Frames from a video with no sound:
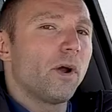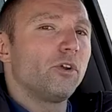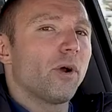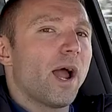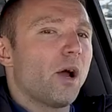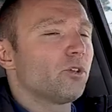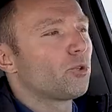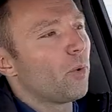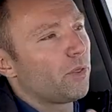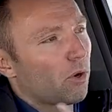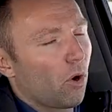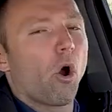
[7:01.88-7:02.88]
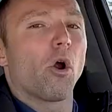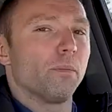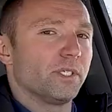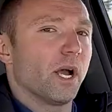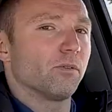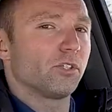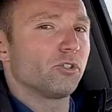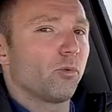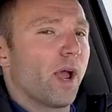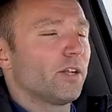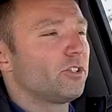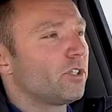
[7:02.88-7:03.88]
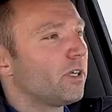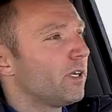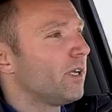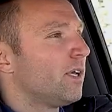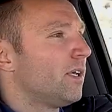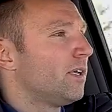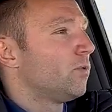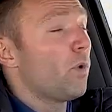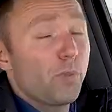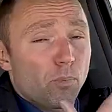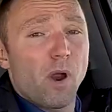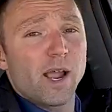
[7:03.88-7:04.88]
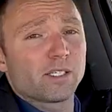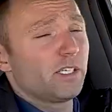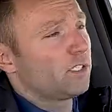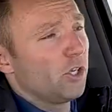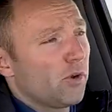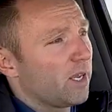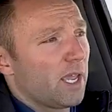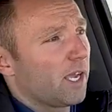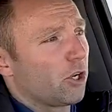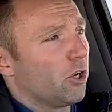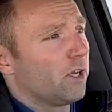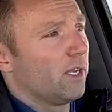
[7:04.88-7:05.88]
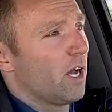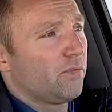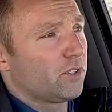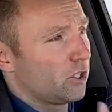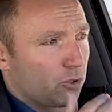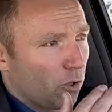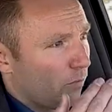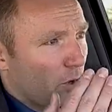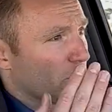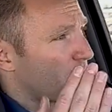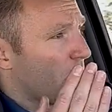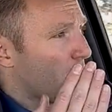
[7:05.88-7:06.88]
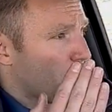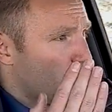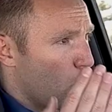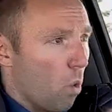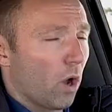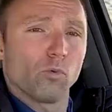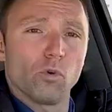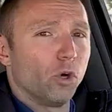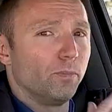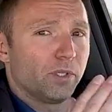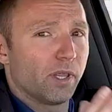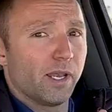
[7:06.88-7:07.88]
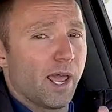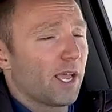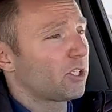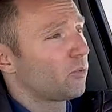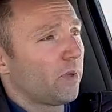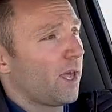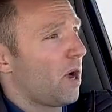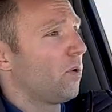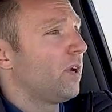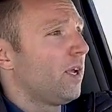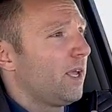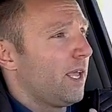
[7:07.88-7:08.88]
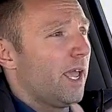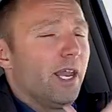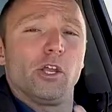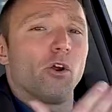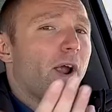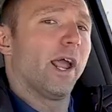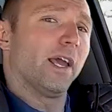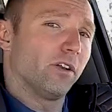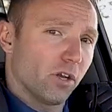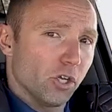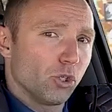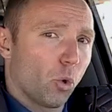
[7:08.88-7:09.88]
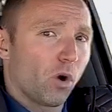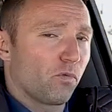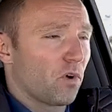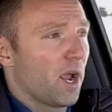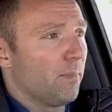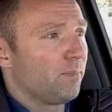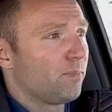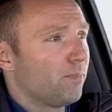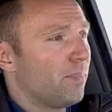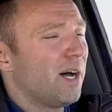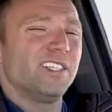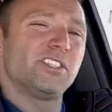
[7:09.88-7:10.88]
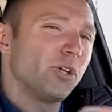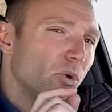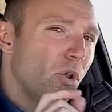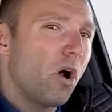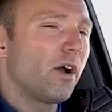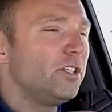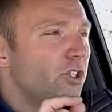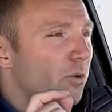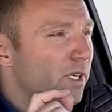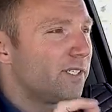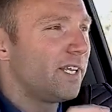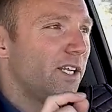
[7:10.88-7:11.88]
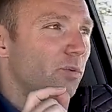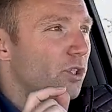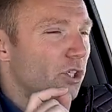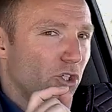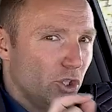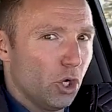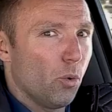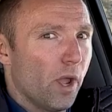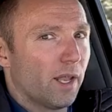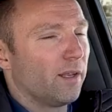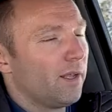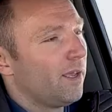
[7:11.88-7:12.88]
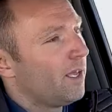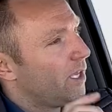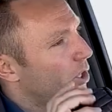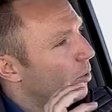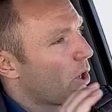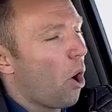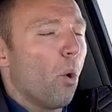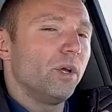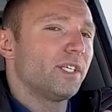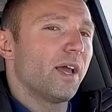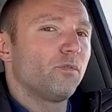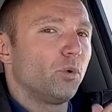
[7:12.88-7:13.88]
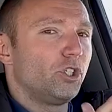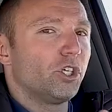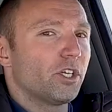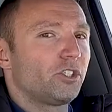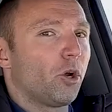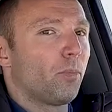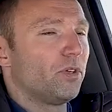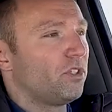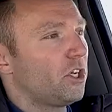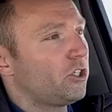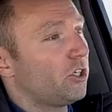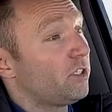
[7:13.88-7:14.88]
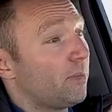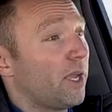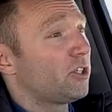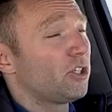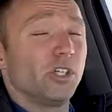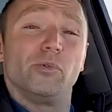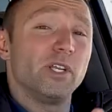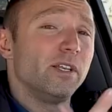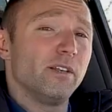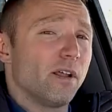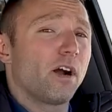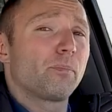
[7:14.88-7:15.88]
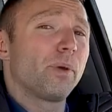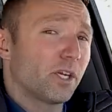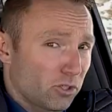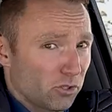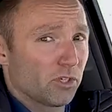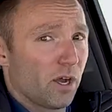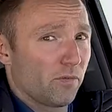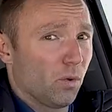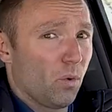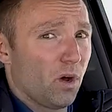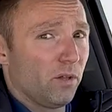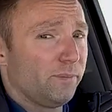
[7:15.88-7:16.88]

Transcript: your house with your arms outstretched. With practice, you can get good enough to traverse from one room to the next without hitting your hand on a door frame. But so long as you continued to do it, you would always have to adjust your position to make sure you didn't knock pictures off the wall.